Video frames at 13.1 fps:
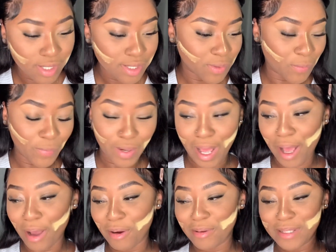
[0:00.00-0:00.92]
So
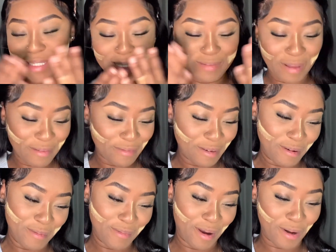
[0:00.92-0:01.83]
now this is my
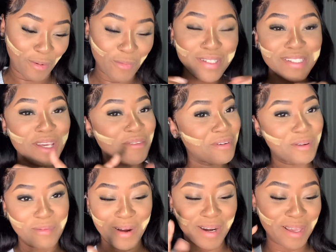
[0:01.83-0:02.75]
favorite part. What's your
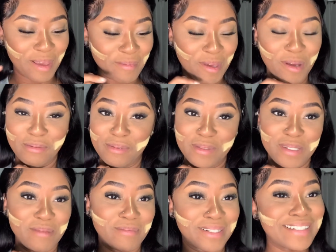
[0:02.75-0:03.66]
favorite part of your makeup
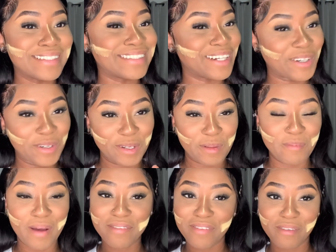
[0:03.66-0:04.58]
routine? Because girl,
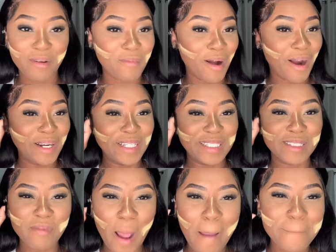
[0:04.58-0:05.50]
my favorite part is
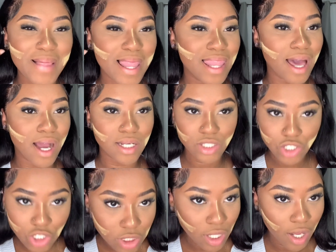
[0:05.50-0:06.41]
my
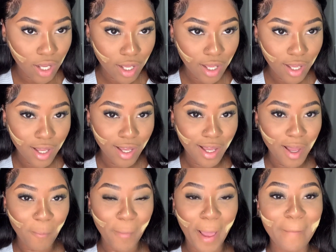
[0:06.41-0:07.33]
blush.
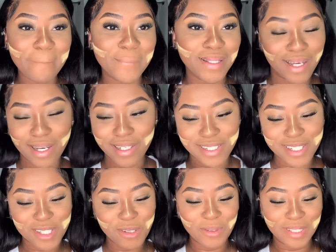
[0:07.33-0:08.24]
My blush.
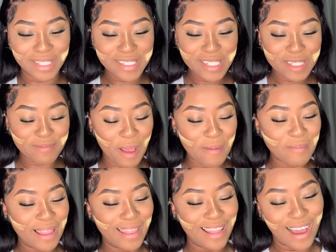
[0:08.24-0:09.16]
So this is my
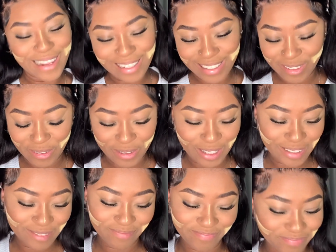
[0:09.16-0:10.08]
Milani,
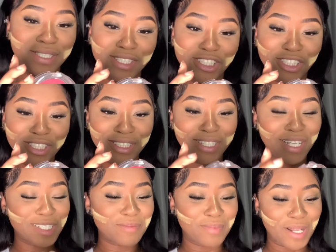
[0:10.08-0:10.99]
y'all. This is Cheek
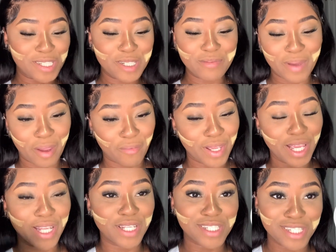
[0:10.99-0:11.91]
Kiss Blushing Berry
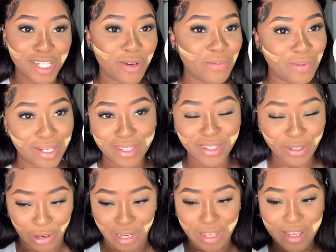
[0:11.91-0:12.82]
in the shade
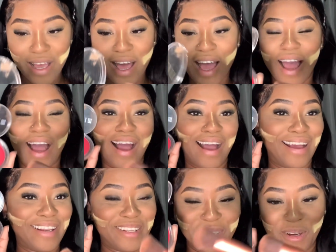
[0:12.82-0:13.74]
130.
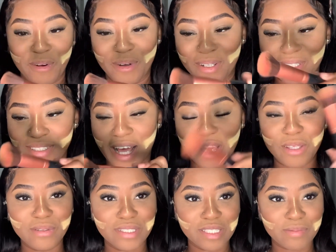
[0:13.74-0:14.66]
And y'all, I
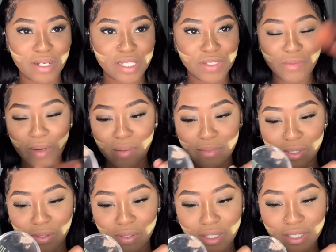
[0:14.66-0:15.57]
use this brush from
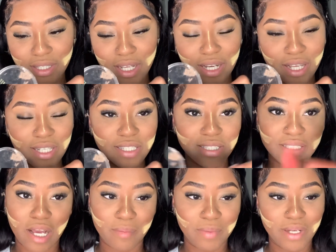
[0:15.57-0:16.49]
Amazon and I just
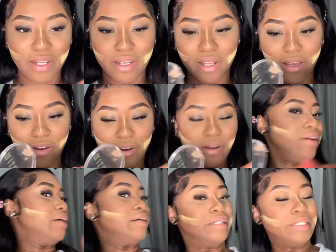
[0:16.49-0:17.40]
tap it in here.
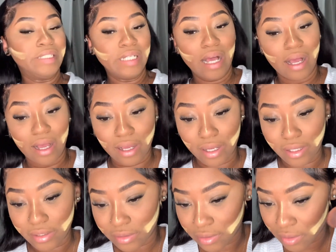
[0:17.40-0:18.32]

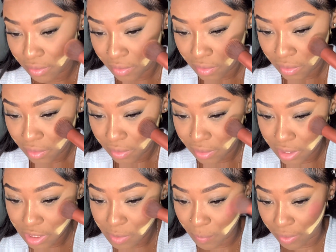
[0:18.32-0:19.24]
And
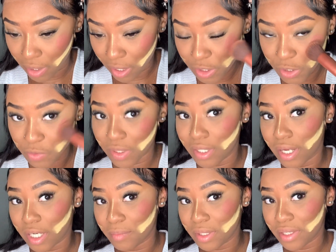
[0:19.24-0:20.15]
this blush, you really
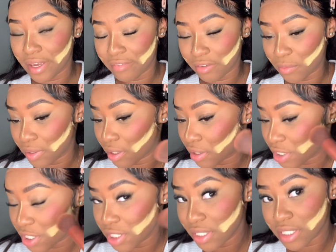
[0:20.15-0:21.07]
got to be careful with her
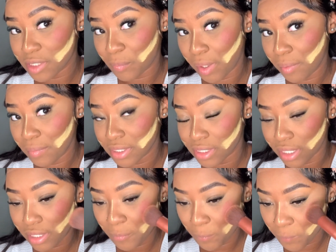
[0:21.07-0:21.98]
because she is pigmented.